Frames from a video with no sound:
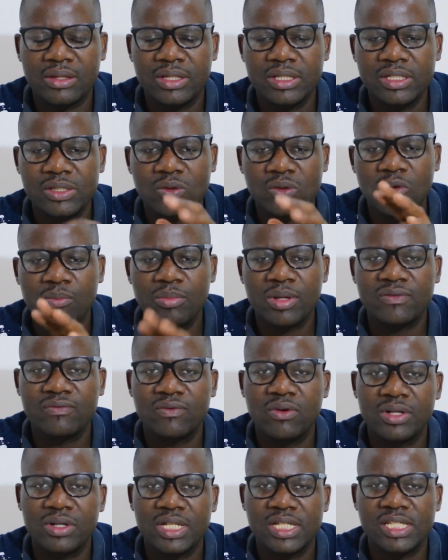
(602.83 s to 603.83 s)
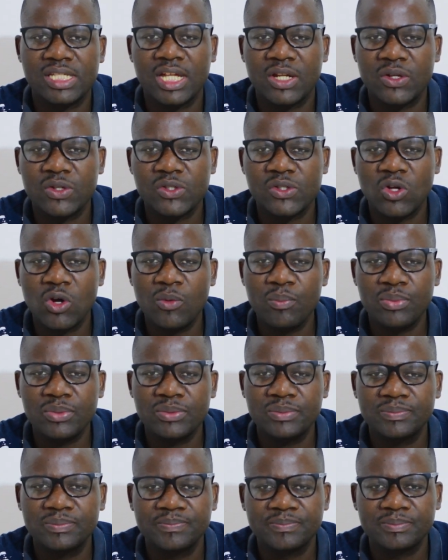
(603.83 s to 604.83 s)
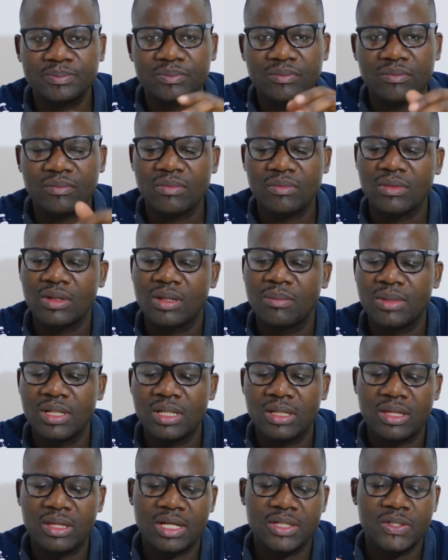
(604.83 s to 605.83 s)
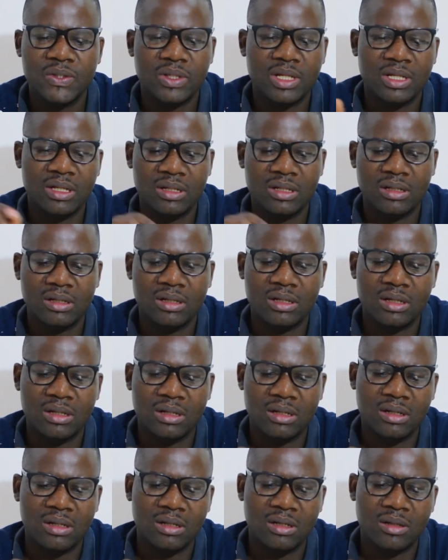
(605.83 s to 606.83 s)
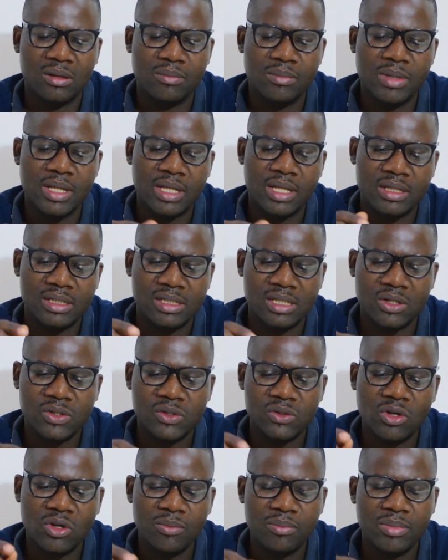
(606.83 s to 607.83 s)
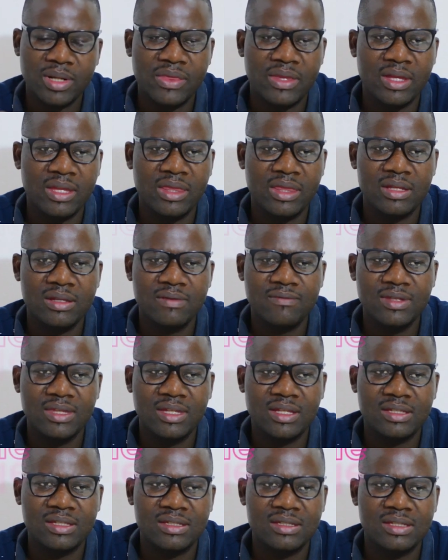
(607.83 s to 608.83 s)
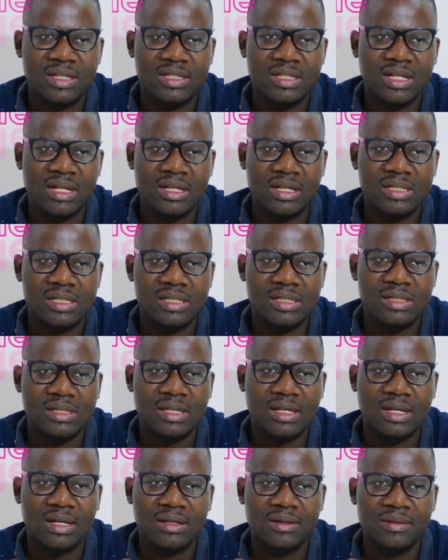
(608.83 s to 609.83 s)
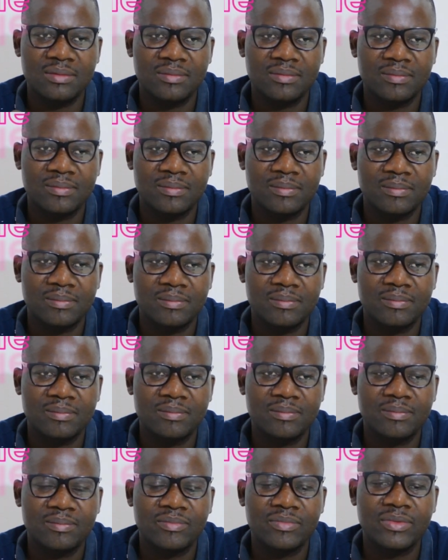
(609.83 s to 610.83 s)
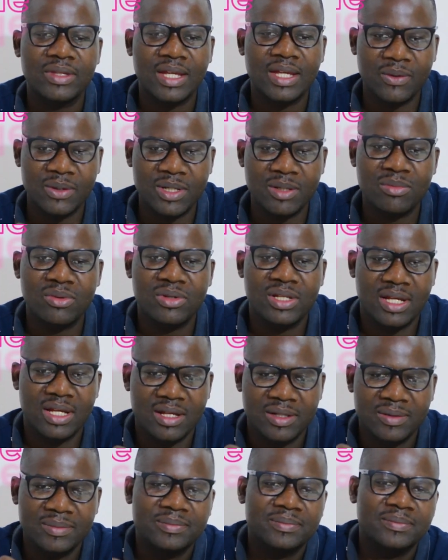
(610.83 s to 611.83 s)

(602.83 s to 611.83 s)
this scope has got a zero stop, meaning that you can make a zero stop, and then even the turrets, they're audible. Yeah.